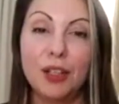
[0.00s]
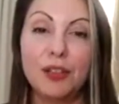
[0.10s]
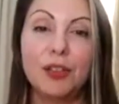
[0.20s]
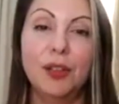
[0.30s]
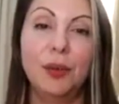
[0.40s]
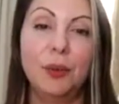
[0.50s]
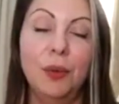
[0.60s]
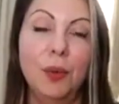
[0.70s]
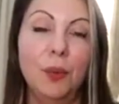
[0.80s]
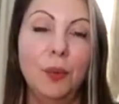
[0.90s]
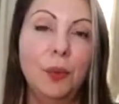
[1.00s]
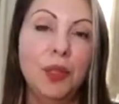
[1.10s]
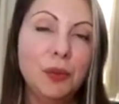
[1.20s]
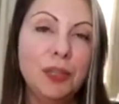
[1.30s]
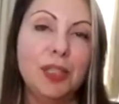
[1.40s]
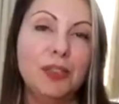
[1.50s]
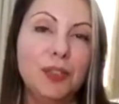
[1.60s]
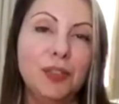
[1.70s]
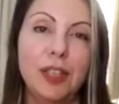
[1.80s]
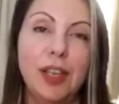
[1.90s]
So what we tend
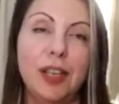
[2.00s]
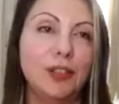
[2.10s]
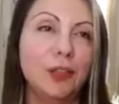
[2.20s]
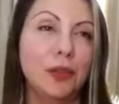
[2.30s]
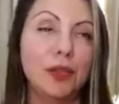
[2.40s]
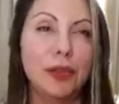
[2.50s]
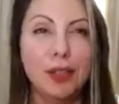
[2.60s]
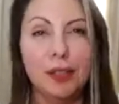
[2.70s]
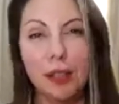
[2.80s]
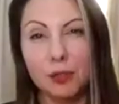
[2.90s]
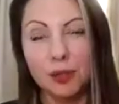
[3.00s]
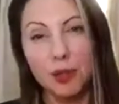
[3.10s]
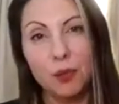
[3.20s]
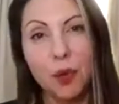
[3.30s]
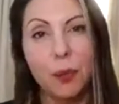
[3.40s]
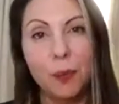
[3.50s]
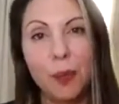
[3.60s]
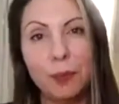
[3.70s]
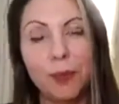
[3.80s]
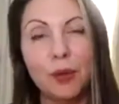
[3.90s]
to say sort of in terms of
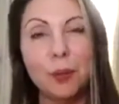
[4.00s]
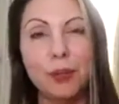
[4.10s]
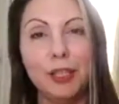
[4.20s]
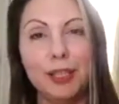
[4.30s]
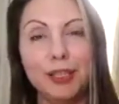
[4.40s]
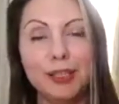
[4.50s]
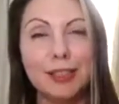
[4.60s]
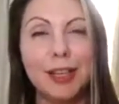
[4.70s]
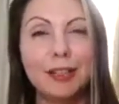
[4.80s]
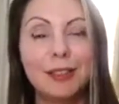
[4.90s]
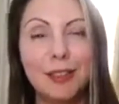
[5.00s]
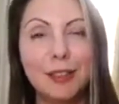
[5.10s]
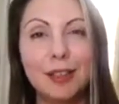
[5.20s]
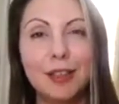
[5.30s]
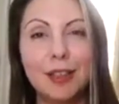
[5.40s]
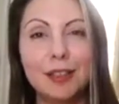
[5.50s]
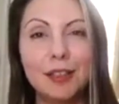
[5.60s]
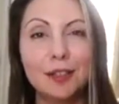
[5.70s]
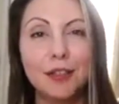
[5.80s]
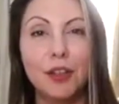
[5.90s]
web copy is that
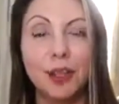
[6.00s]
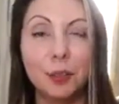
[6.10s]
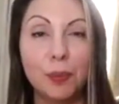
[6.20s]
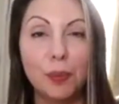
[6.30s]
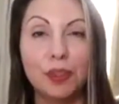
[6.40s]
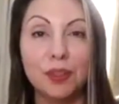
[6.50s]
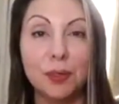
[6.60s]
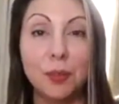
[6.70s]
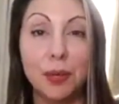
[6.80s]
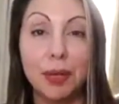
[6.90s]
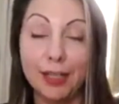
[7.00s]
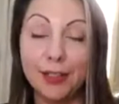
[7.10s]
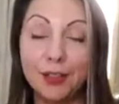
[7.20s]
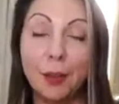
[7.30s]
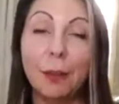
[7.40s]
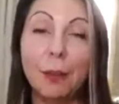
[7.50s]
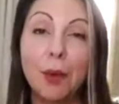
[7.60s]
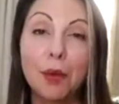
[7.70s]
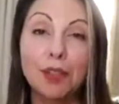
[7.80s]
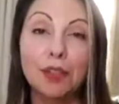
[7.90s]
this is a very important page.
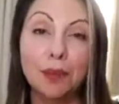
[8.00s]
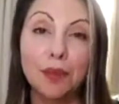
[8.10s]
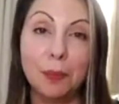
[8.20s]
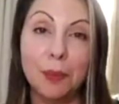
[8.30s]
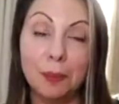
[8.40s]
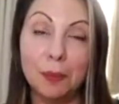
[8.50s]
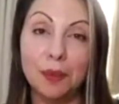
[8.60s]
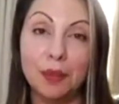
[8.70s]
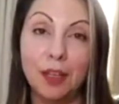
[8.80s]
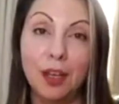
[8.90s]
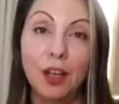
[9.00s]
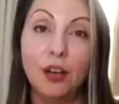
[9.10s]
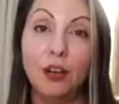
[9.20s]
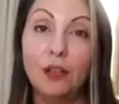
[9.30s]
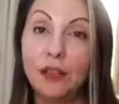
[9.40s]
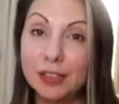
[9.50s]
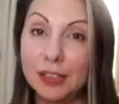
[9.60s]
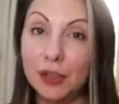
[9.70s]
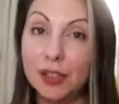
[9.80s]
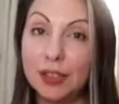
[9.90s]
Most of the people who
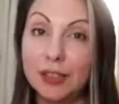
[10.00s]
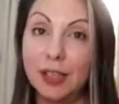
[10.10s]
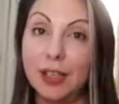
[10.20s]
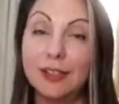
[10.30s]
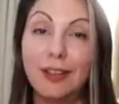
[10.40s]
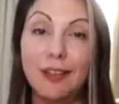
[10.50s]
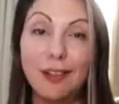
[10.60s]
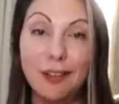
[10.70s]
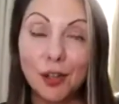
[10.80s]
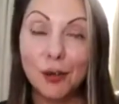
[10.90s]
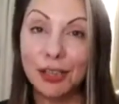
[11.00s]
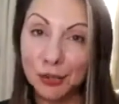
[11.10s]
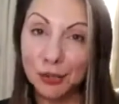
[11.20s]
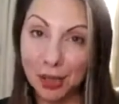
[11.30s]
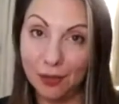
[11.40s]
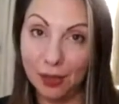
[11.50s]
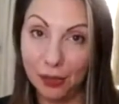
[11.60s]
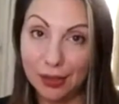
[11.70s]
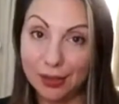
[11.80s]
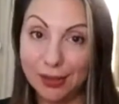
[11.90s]
visit your site are going to have a
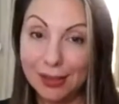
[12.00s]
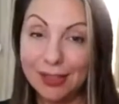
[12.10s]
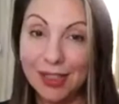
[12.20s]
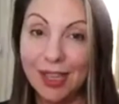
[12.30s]
look at it,